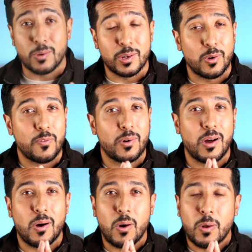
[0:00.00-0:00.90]
going over
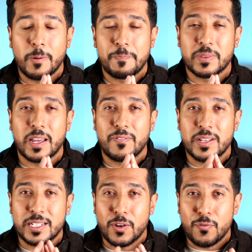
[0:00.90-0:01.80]
all of
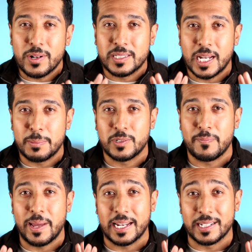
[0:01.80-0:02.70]
the different types
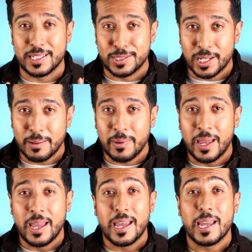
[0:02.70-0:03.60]
of magnesium
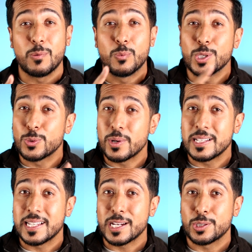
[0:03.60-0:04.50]
and which one
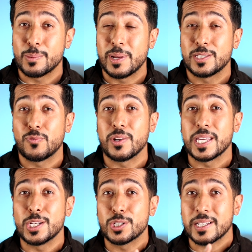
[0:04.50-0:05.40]
is actually best for
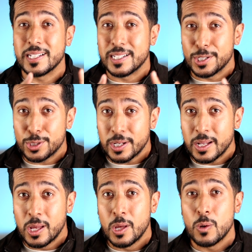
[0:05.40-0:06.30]
each
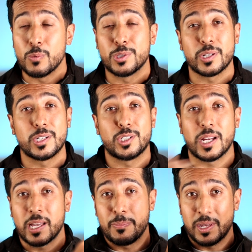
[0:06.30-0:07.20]
condition, which you could
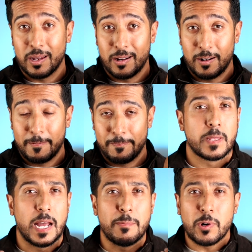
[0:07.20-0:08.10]
check up here.
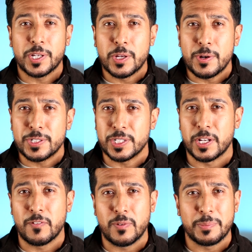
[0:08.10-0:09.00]
I'm more curious to
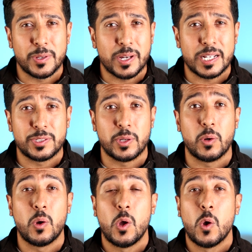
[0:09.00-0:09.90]
hear from you guys
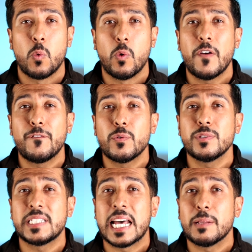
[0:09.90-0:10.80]
though. What
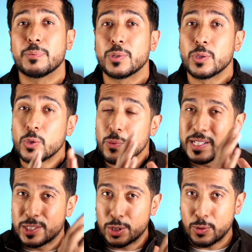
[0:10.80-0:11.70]
foods help you
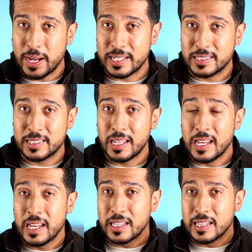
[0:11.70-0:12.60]
with stress?
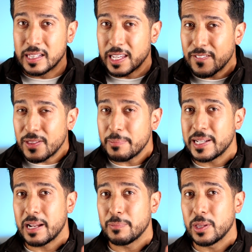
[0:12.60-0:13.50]
Leave them
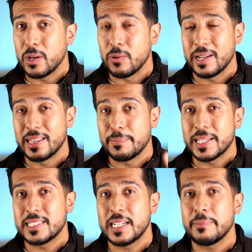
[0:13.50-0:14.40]
down below. In the
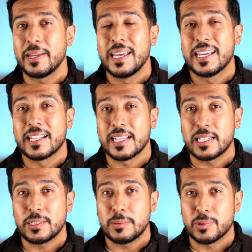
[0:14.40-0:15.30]
meantime, click
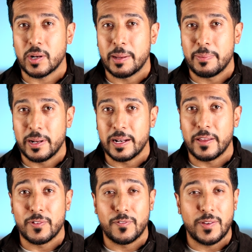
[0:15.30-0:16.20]
the subscribe button
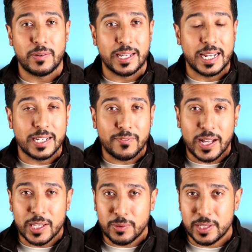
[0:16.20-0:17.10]
if you found any
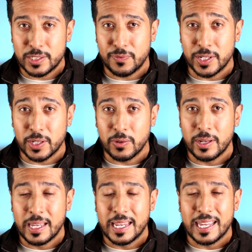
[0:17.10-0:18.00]
value in this
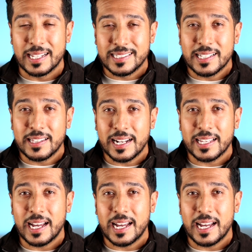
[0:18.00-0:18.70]
video. And until then